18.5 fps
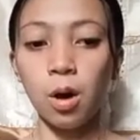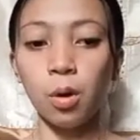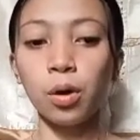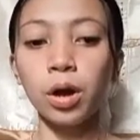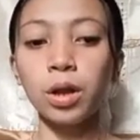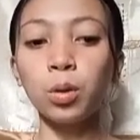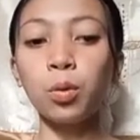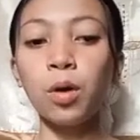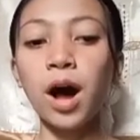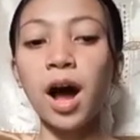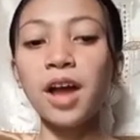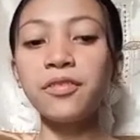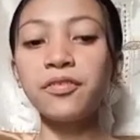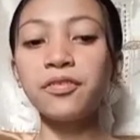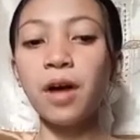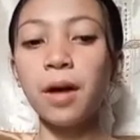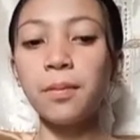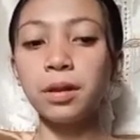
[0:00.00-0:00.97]
while
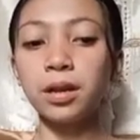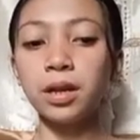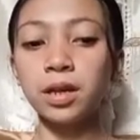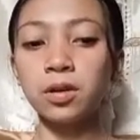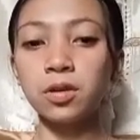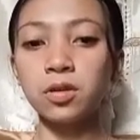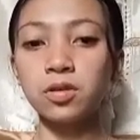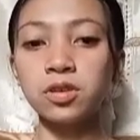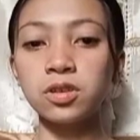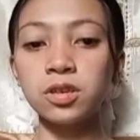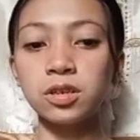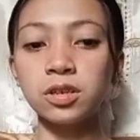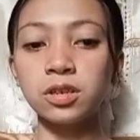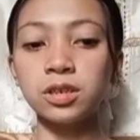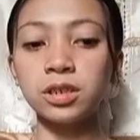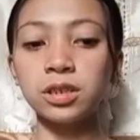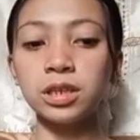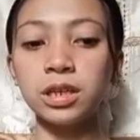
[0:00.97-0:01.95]
one family
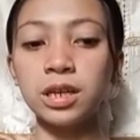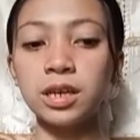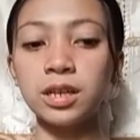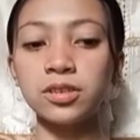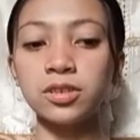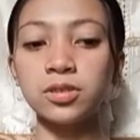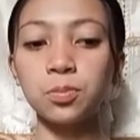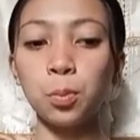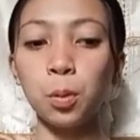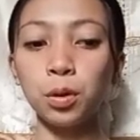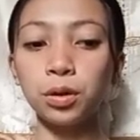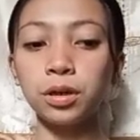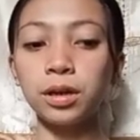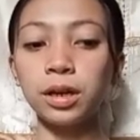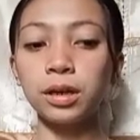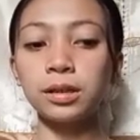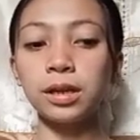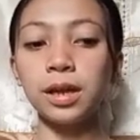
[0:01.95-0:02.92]
considered it
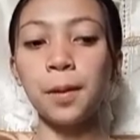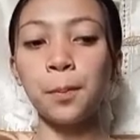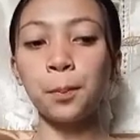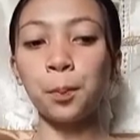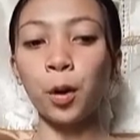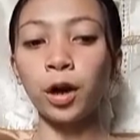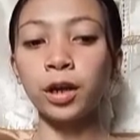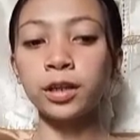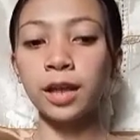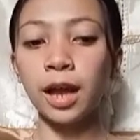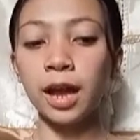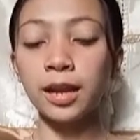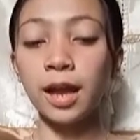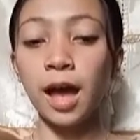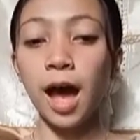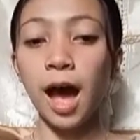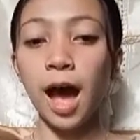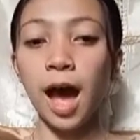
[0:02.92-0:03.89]
moderately
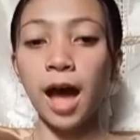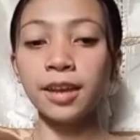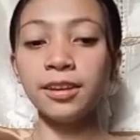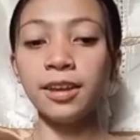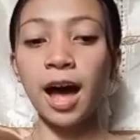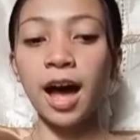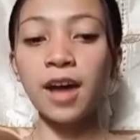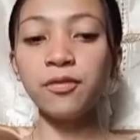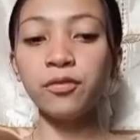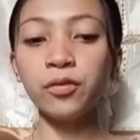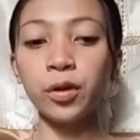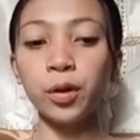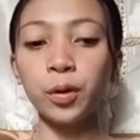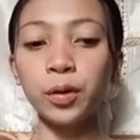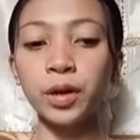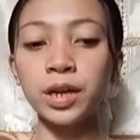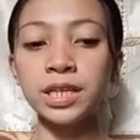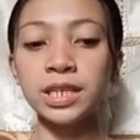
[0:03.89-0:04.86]
important and none
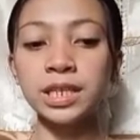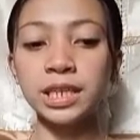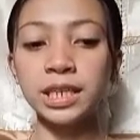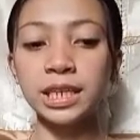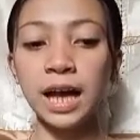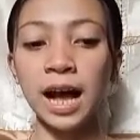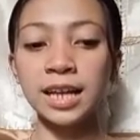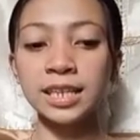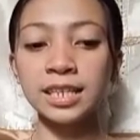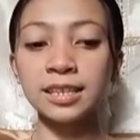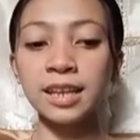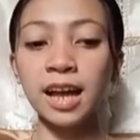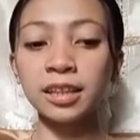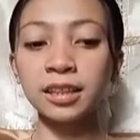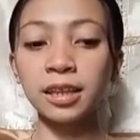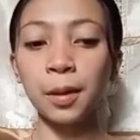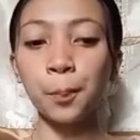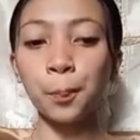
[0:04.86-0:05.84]
view it as
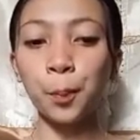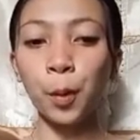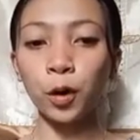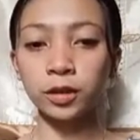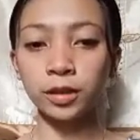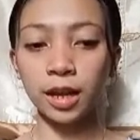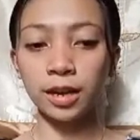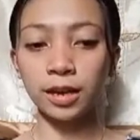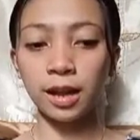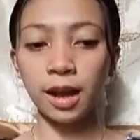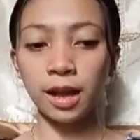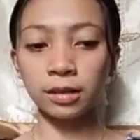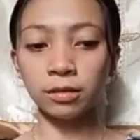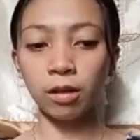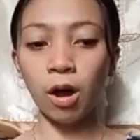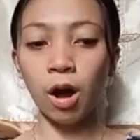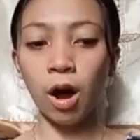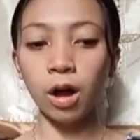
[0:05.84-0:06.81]
not important
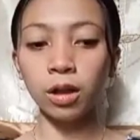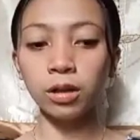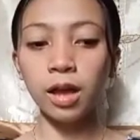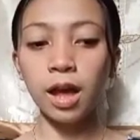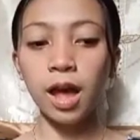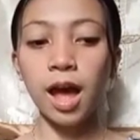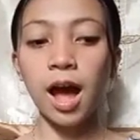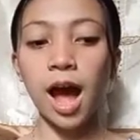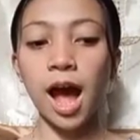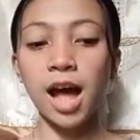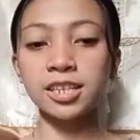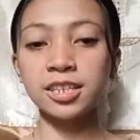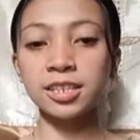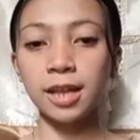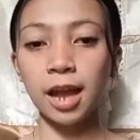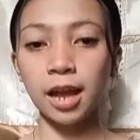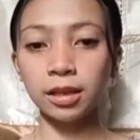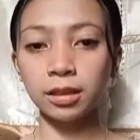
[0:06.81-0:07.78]
at all and
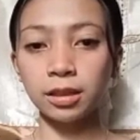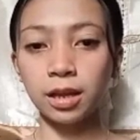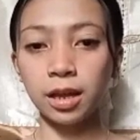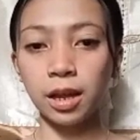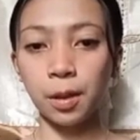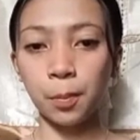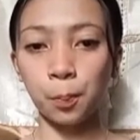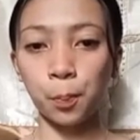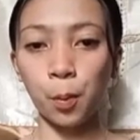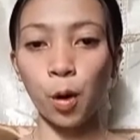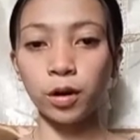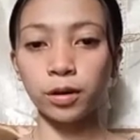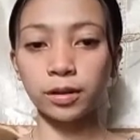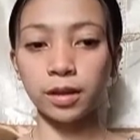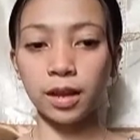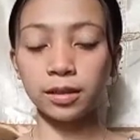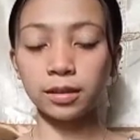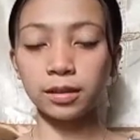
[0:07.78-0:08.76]
slightly
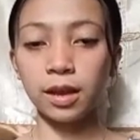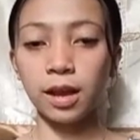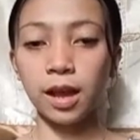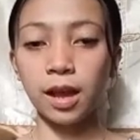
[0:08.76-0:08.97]
important.